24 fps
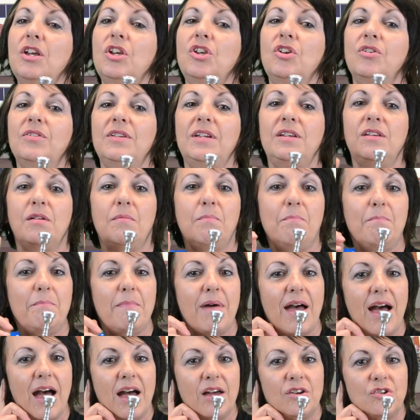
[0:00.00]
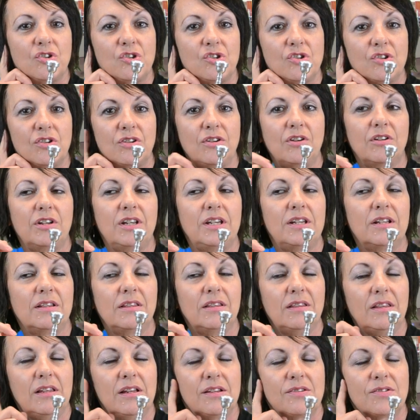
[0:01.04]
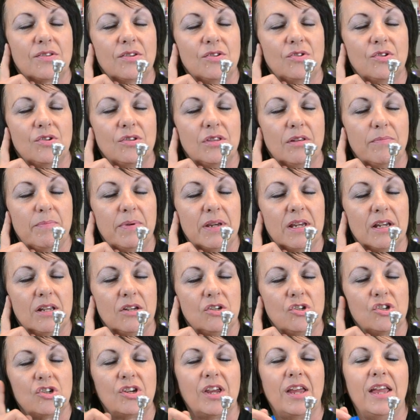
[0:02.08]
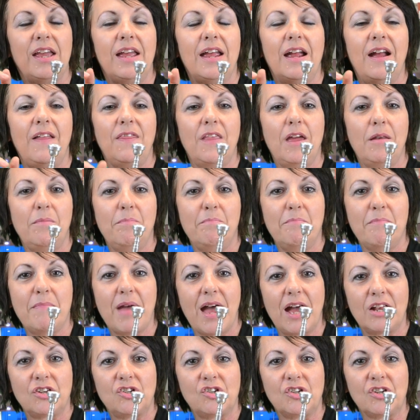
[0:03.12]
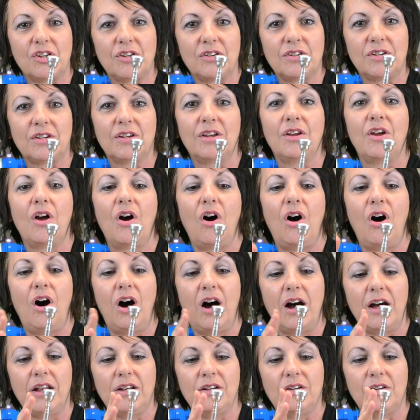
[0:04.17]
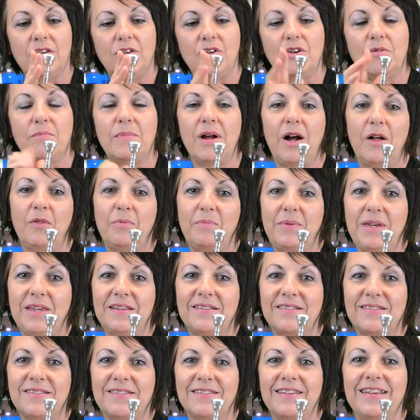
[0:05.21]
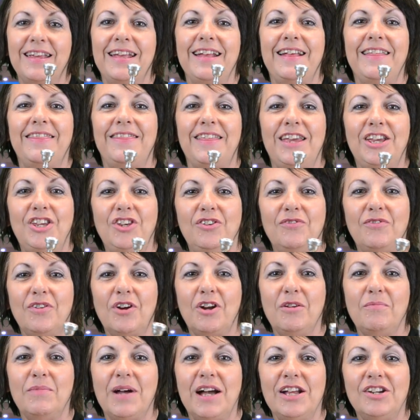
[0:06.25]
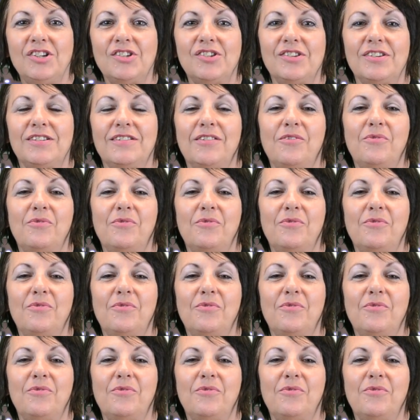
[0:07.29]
You'll need to match, you'll need to listen to the pitch, and then match it on your mouthpiece. Thank you very much.